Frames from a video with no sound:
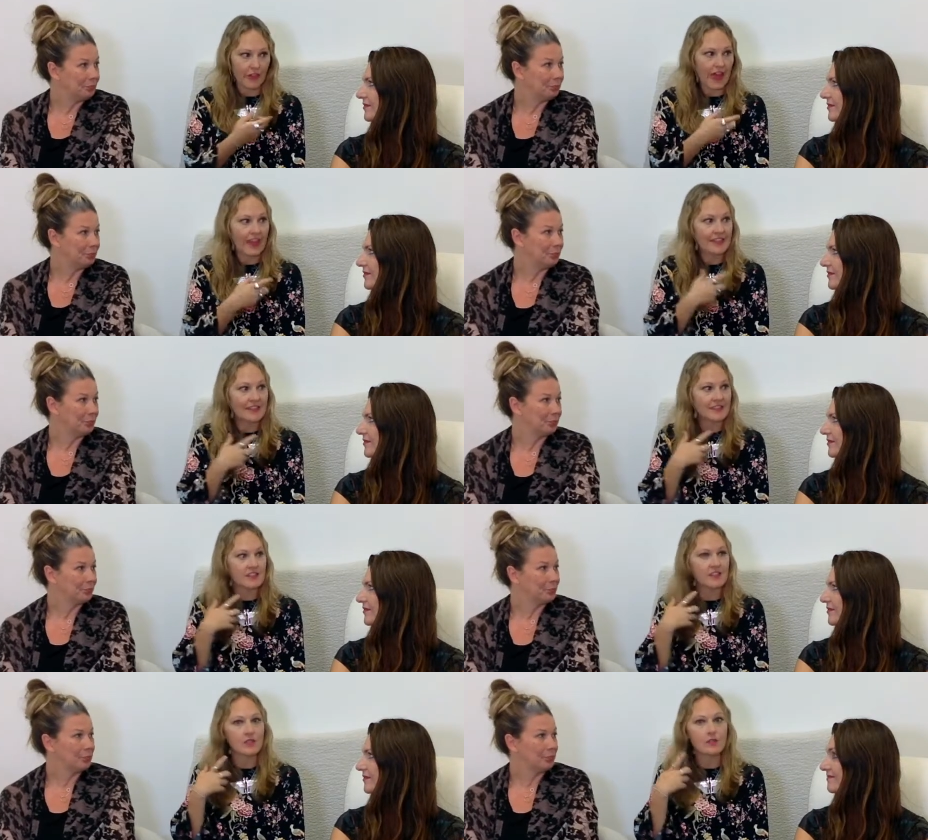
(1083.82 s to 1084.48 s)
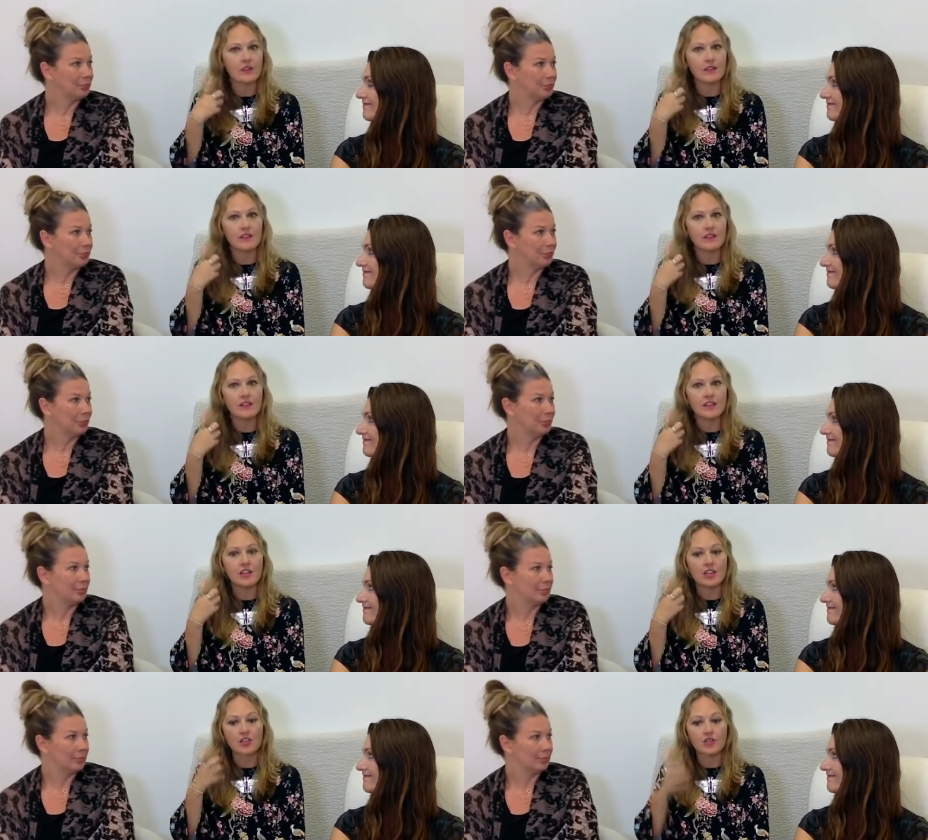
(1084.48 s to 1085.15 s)
Speaker 1: that into a
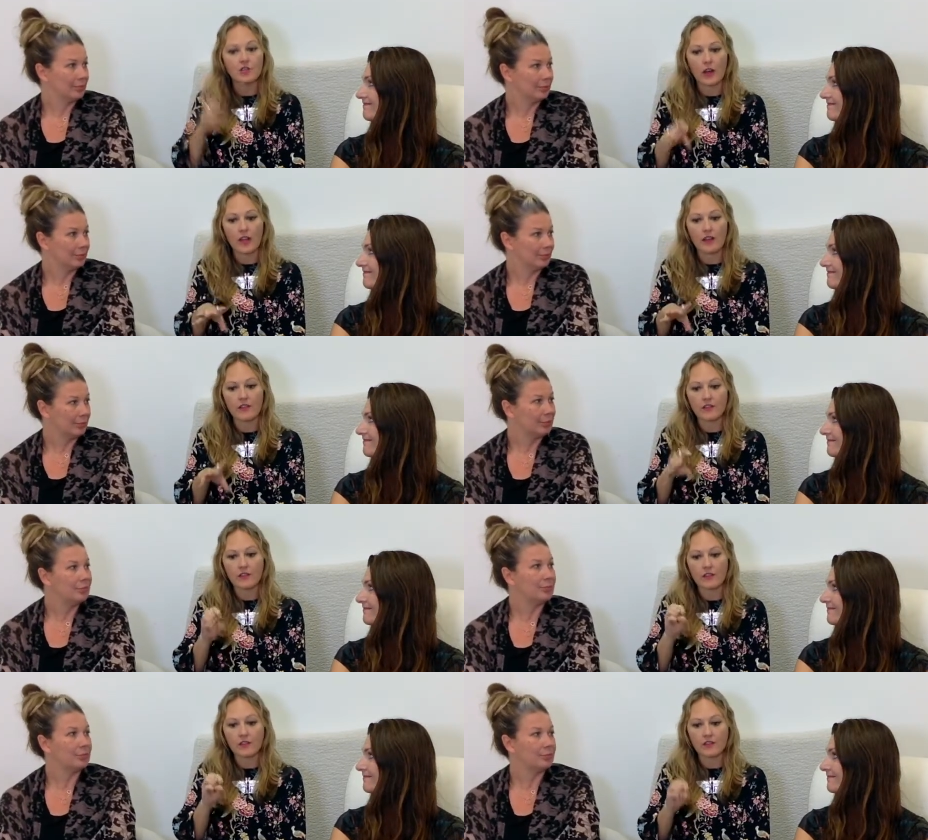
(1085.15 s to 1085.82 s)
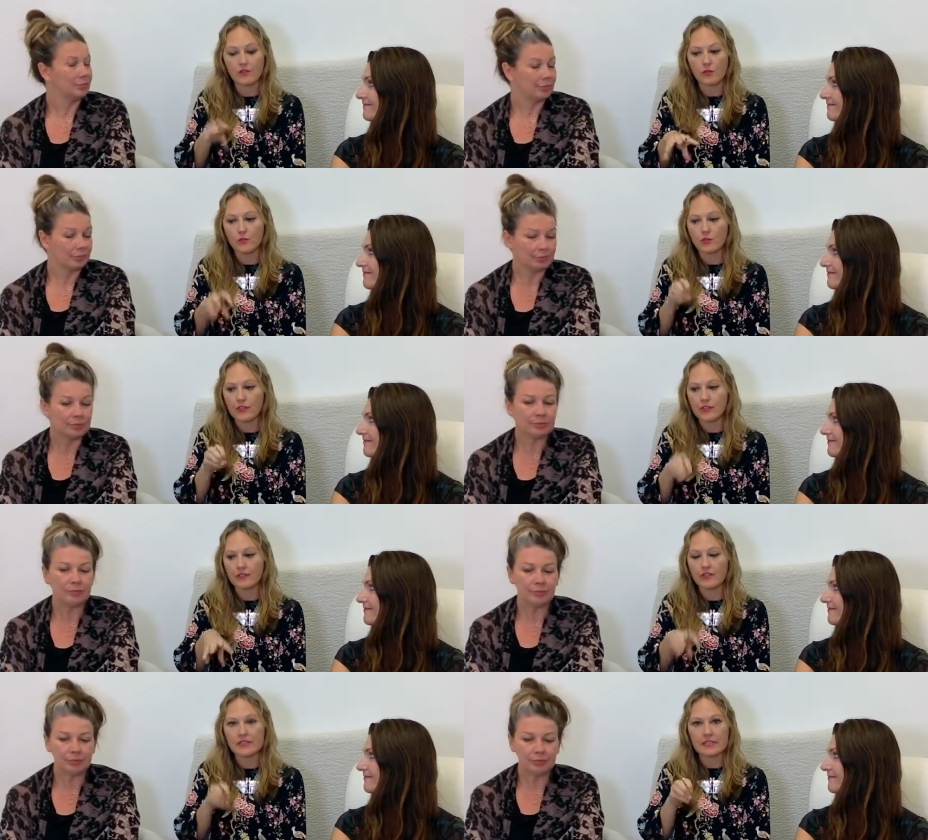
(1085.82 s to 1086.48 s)
grounded, normal,
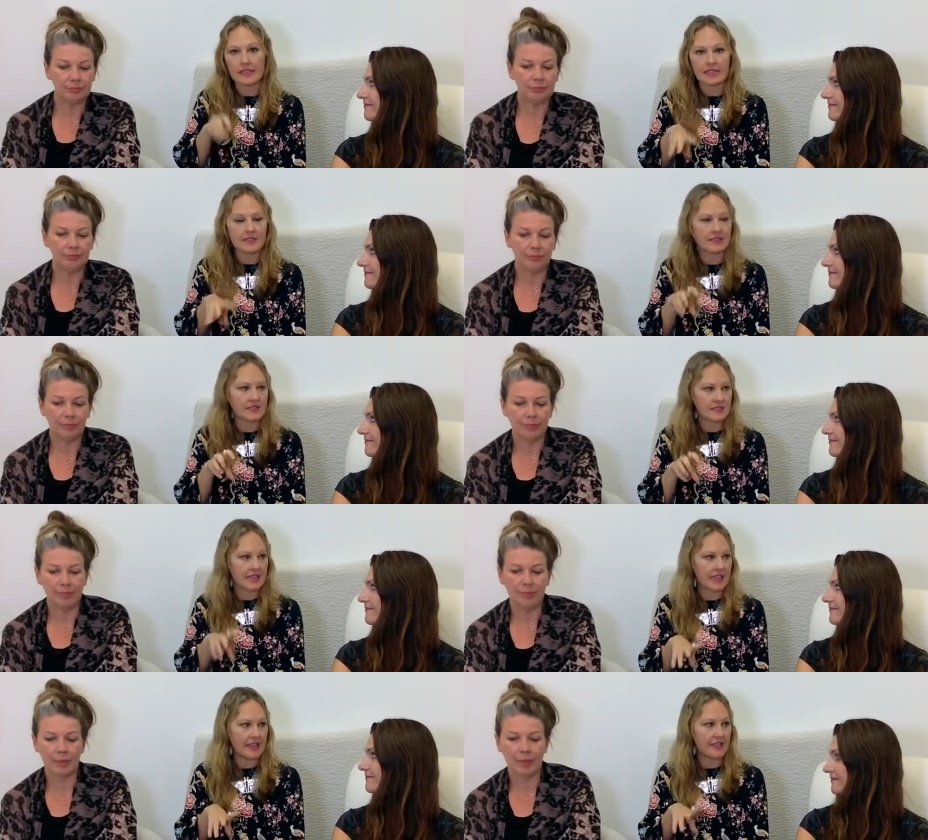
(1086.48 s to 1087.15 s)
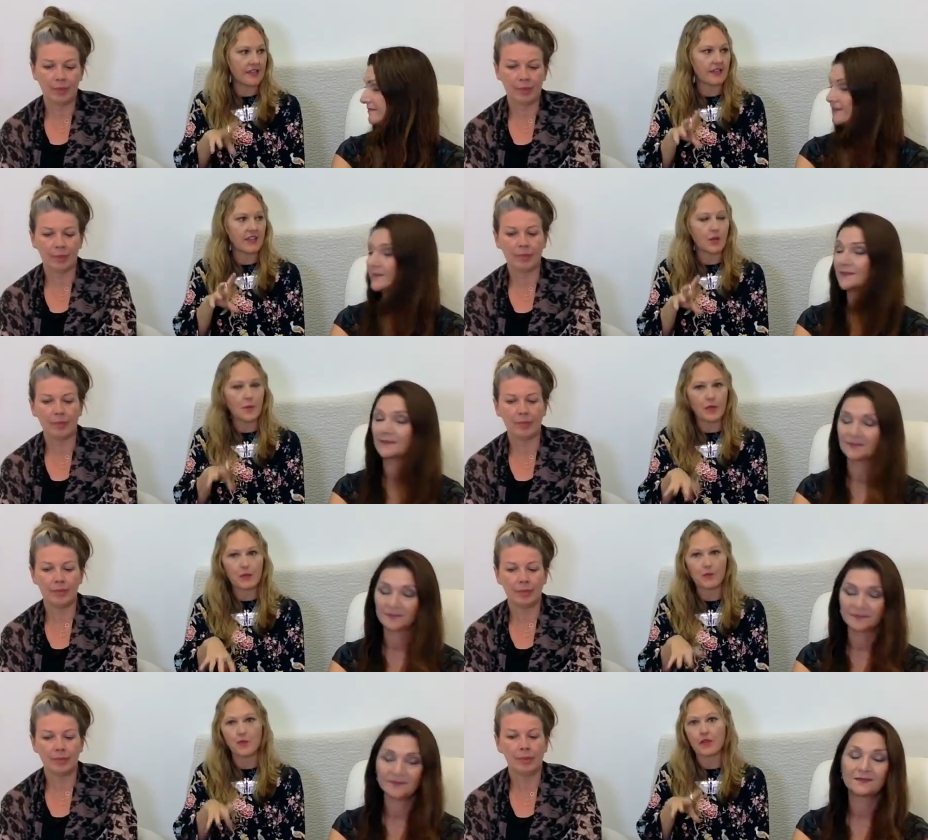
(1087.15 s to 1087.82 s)
everyday container that
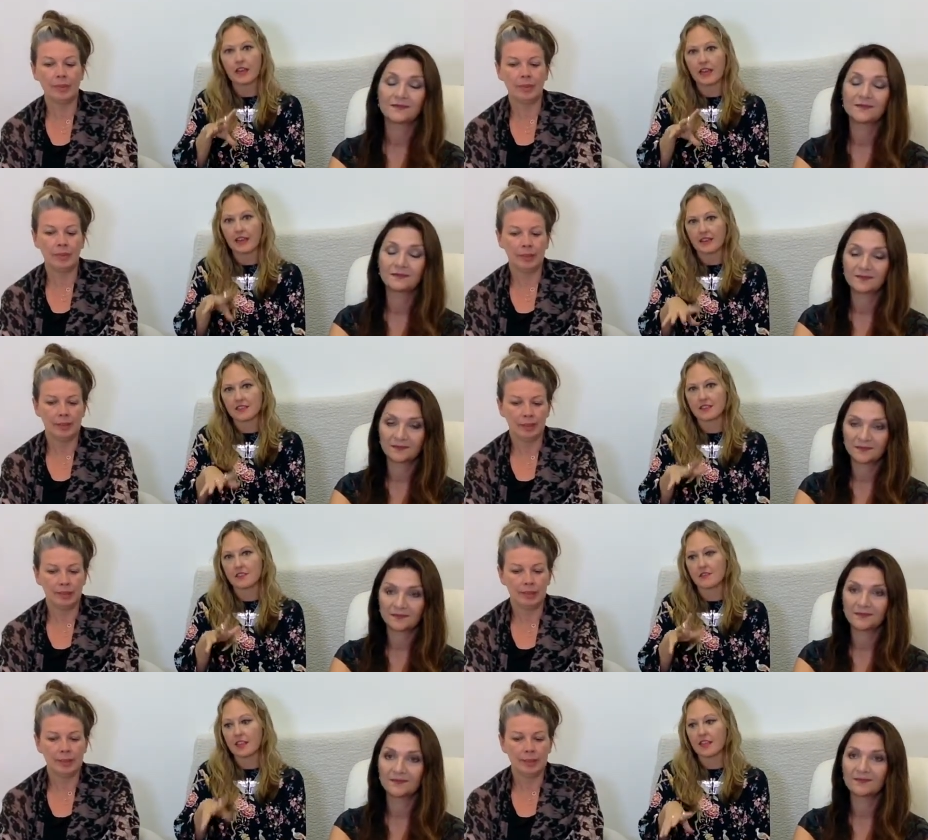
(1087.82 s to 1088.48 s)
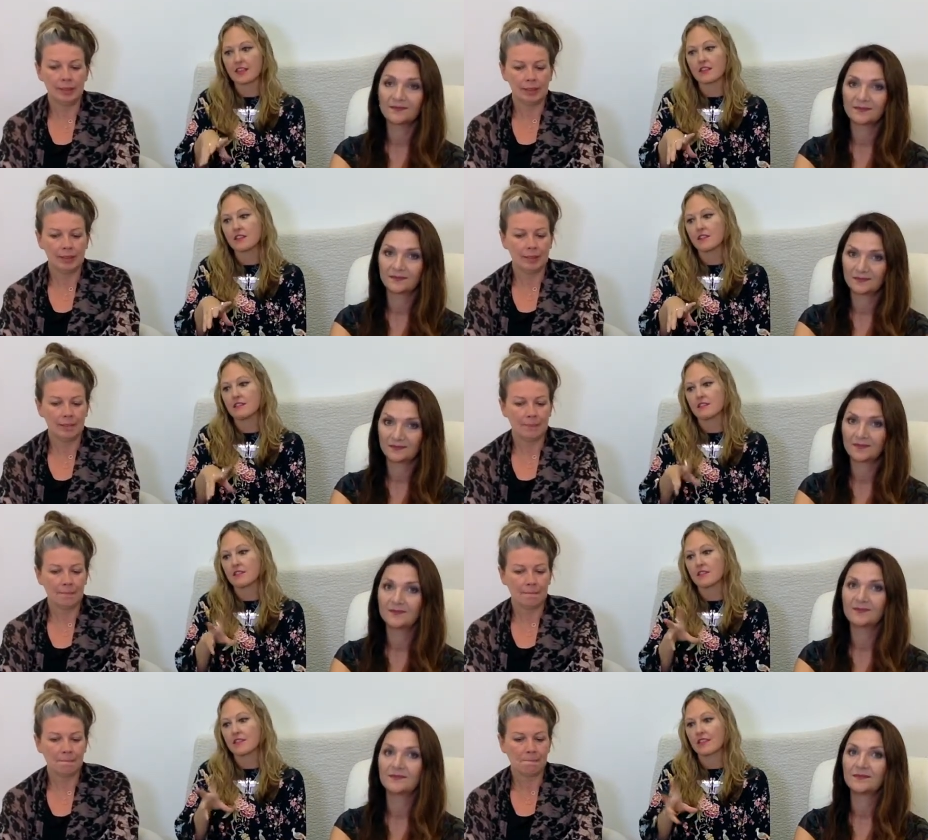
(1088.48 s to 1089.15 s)
people can actually recognise.
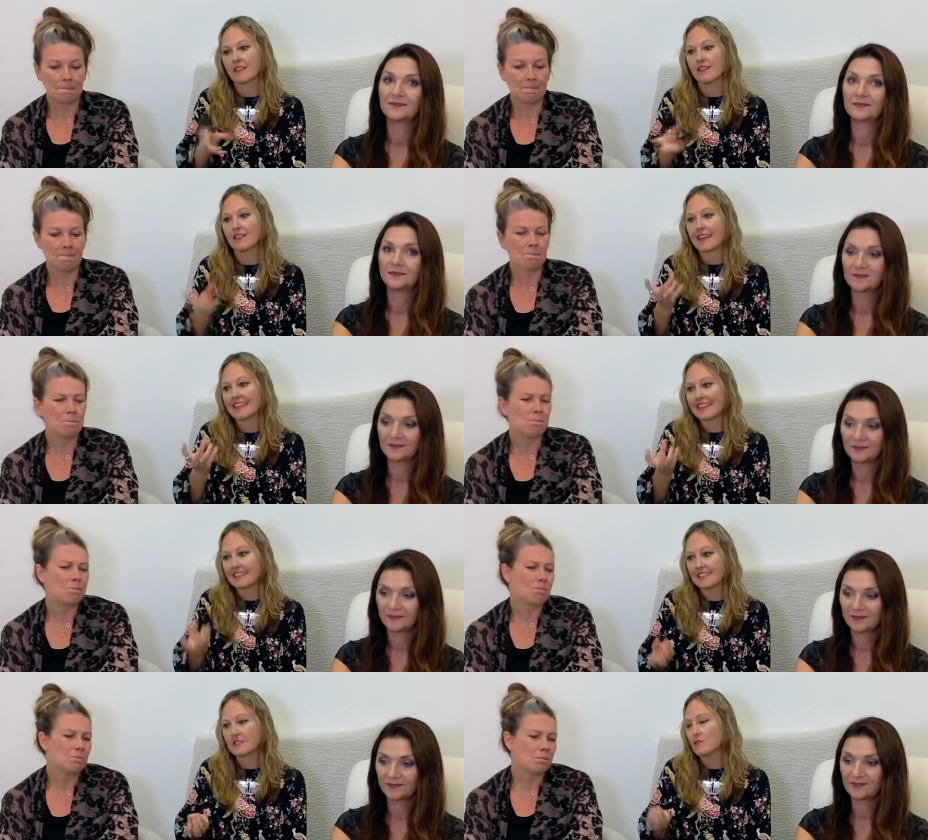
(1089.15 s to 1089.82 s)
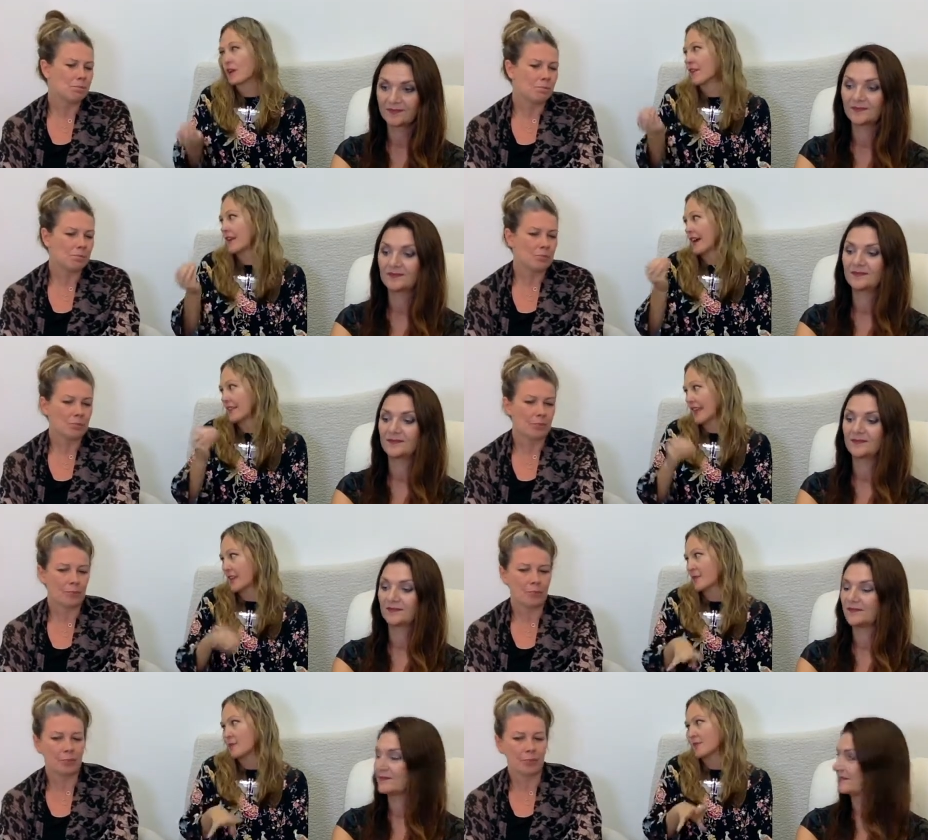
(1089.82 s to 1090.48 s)
So I think that is where our
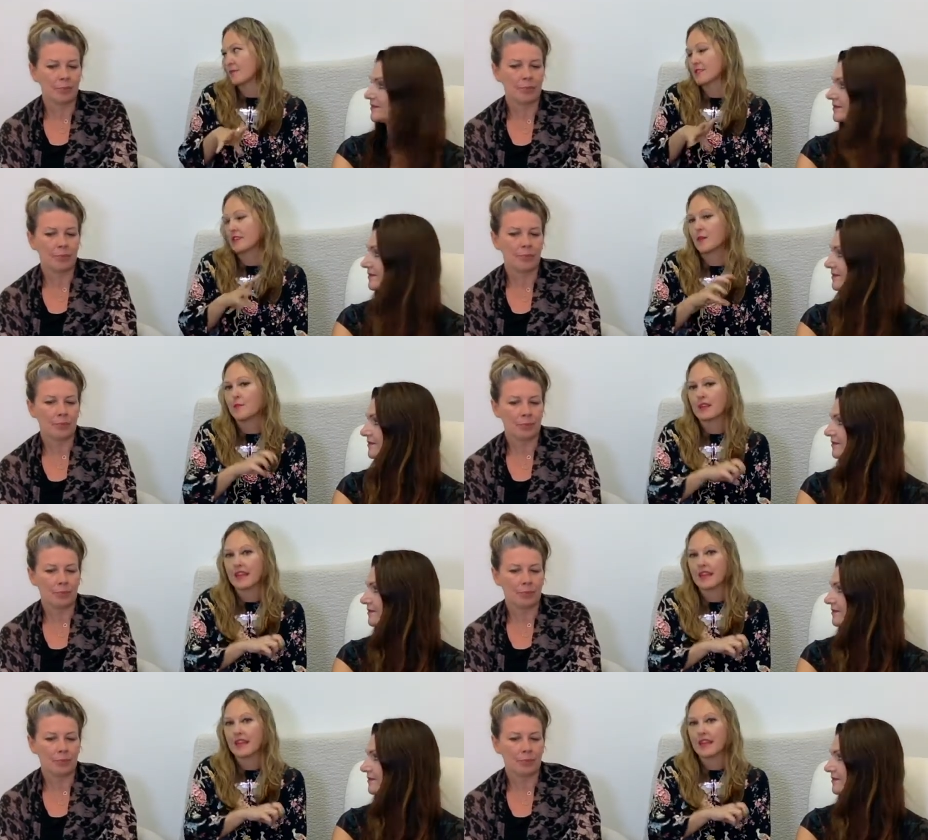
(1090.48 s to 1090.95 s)
labels come